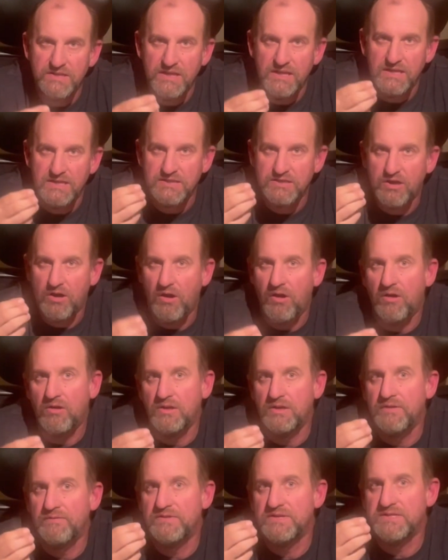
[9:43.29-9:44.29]
and his
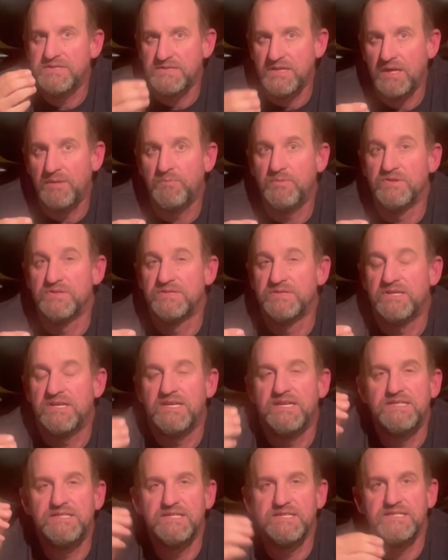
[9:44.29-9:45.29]
calling of the disciples
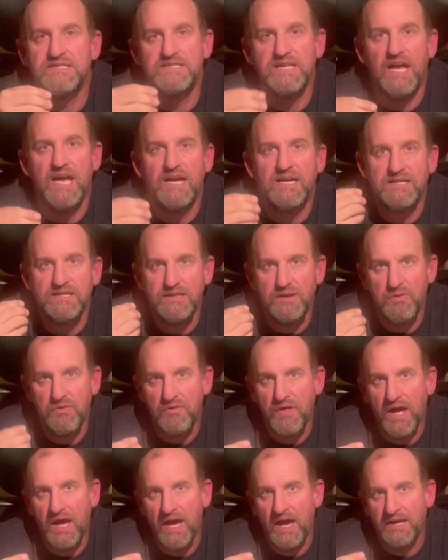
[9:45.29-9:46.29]
is exactly
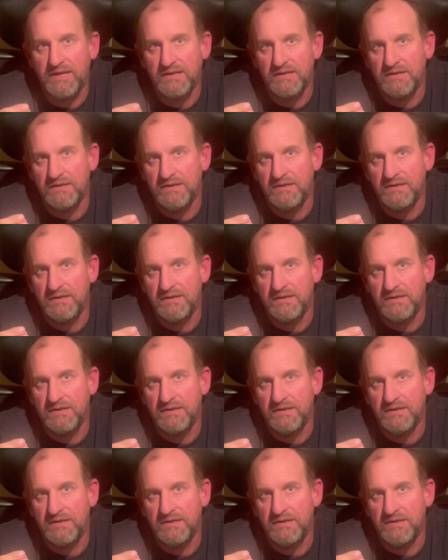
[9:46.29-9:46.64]
that